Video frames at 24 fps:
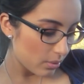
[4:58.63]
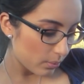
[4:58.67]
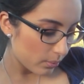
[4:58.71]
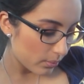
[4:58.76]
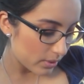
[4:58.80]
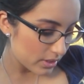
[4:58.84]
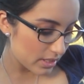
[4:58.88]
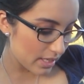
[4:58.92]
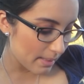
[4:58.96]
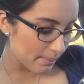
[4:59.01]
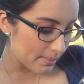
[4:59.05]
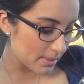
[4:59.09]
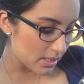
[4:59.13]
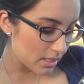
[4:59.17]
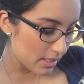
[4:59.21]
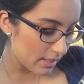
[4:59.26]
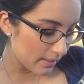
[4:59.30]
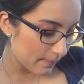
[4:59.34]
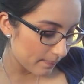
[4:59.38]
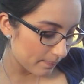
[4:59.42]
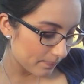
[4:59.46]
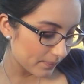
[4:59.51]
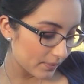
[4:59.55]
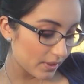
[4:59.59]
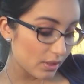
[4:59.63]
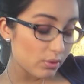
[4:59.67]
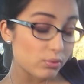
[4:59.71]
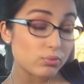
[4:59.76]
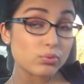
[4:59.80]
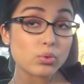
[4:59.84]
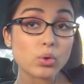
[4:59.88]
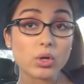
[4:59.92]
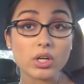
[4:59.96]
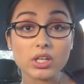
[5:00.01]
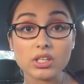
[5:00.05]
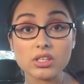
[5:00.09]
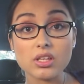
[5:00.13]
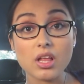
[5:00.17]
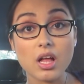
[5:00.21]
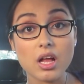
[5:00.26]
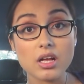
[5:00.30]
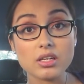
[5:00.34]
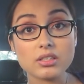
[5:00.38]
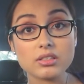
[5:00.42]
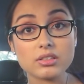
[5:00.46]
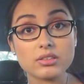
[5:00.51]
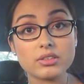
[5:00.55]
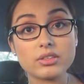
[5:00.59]
what time is it? 4
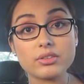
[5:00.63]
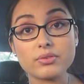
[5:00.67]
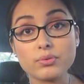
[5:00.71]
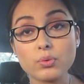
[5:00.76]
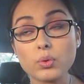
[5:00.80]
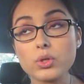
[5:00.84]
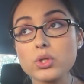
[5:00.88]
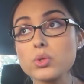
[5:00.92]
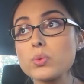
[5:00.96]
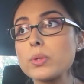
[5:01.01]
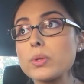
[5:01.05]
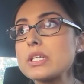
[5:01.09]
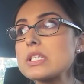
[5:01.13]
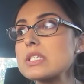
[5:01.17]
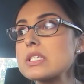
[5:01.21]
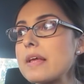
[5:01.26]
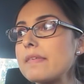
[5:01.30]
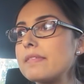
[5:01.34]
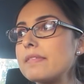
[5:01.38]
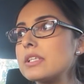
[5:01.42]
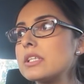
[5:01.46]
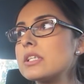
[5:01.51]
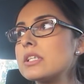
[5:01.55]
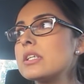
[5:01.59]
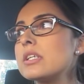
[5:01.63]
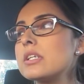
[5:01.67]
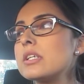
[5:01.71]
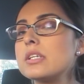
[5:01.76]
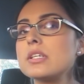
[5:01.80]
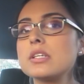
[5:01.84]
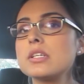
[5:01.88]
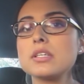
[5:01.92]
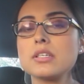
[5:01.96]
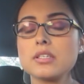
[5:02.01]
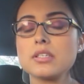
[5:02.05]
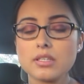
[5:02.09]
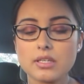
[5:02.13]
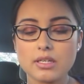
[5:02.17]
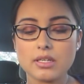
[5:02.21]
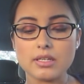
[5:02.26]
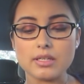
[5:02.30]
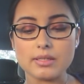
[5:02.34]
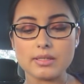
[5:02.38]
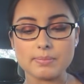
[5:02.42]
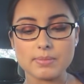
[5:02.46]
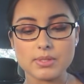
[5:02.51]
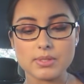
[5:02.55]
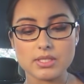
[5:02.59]
o'clock or 4:27.
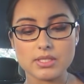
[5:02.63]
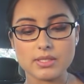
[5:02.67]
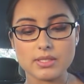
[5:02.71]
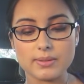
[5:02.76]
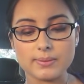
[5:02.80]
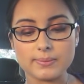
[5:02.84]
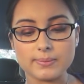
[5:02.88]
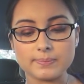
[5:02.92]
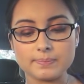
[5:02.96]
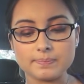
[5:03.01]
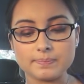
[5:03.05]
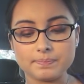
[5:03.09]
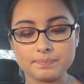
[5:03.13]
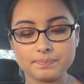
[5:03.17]
So